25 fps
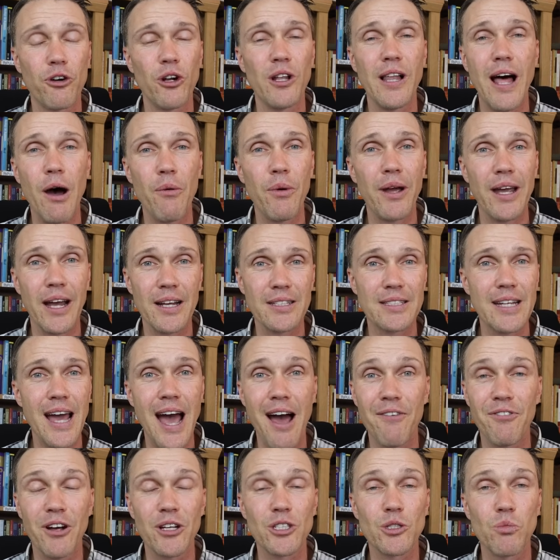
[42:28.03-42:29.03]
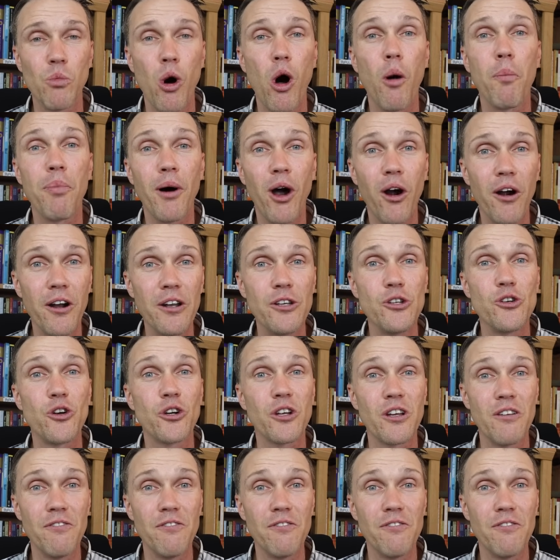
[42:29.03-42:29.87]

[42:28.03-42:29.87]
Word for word: for allowing us to have a small part in your